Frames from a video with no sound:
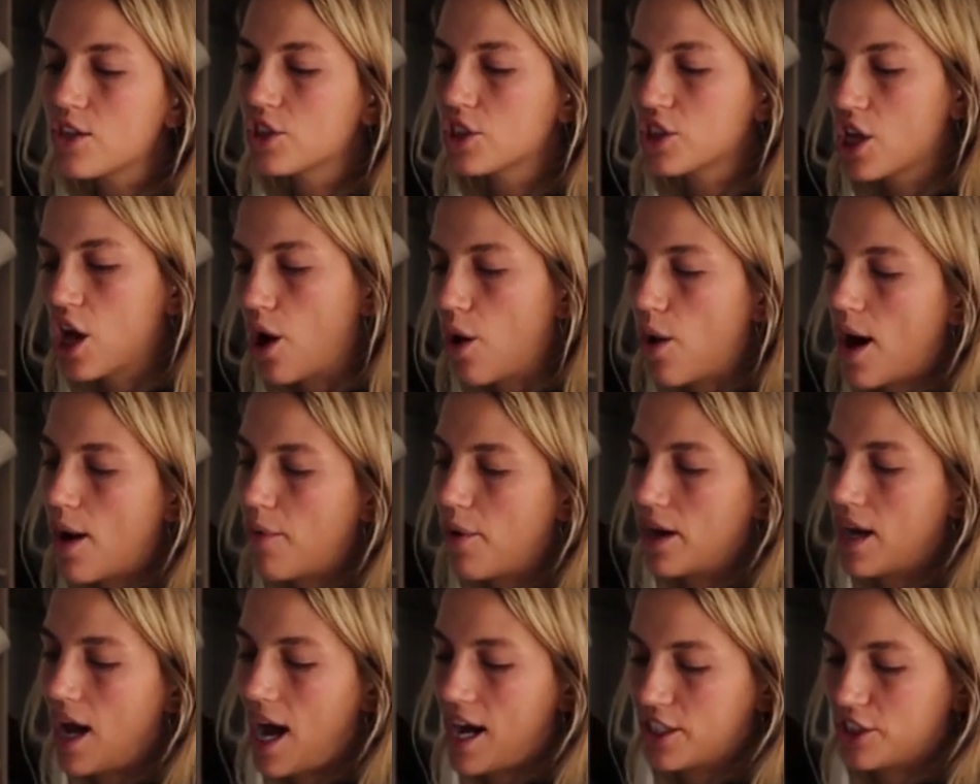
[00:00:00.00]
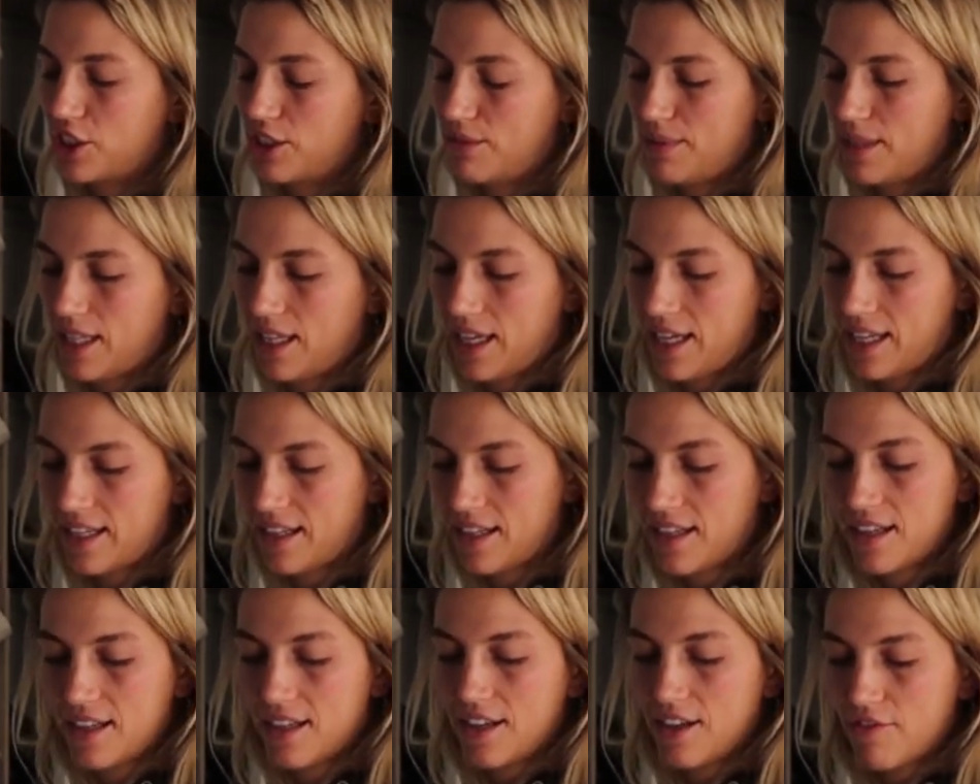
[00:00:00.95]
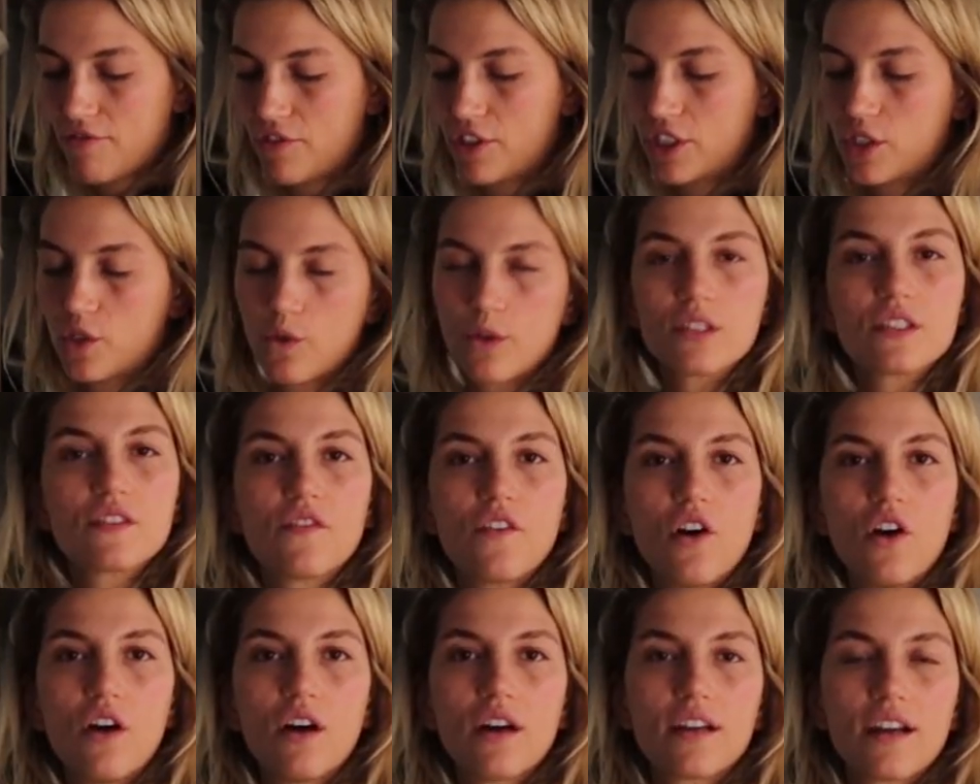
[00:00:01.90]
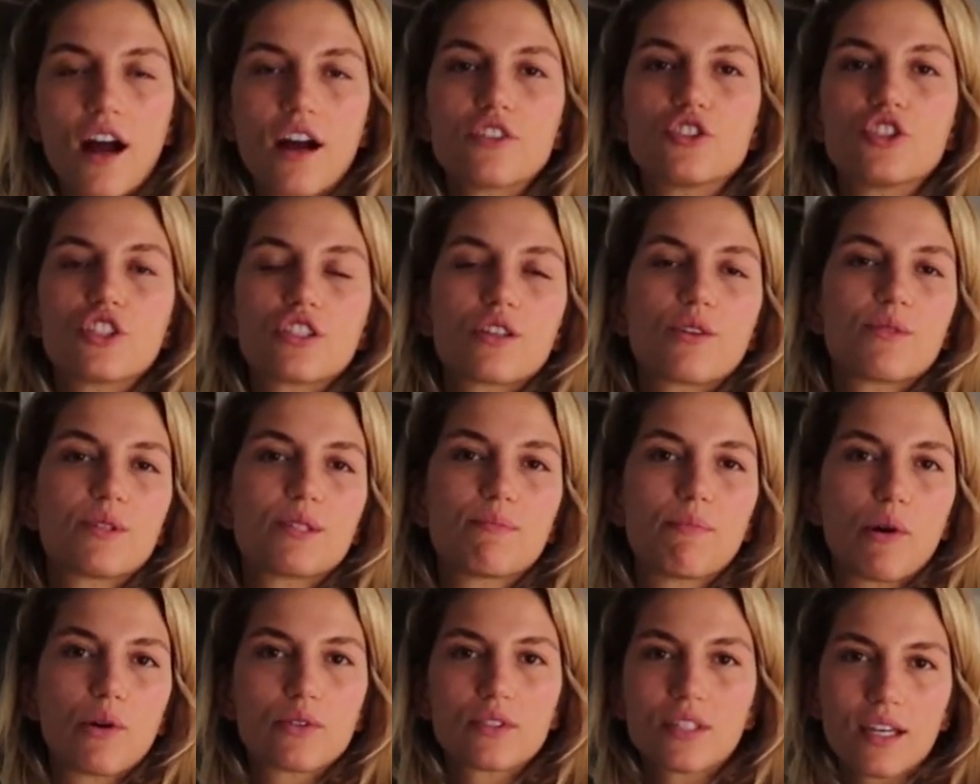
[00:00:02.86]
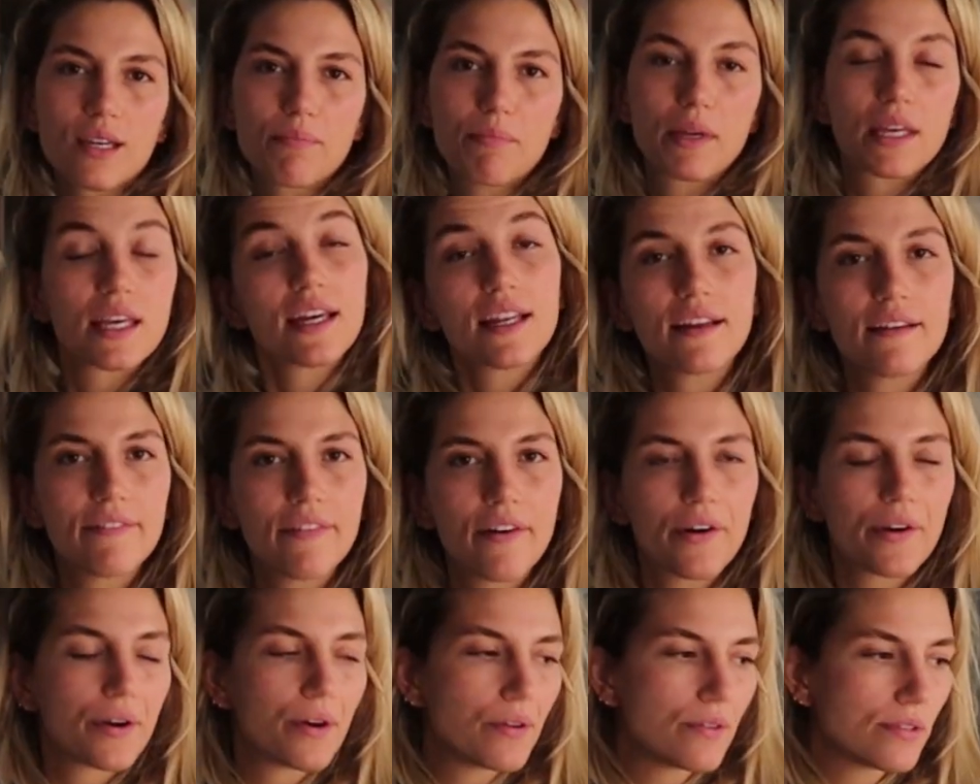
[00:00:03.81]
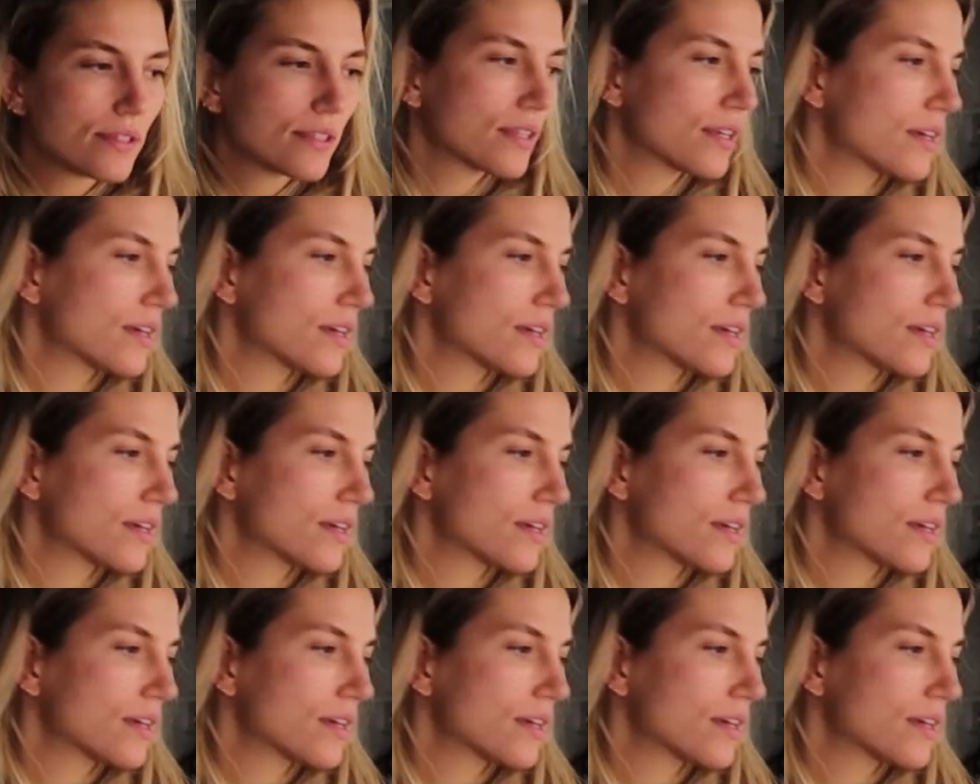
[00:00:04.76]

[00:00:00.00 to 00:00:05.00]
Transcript: So I want to actually be like resourceful and not just always post like bikini photos.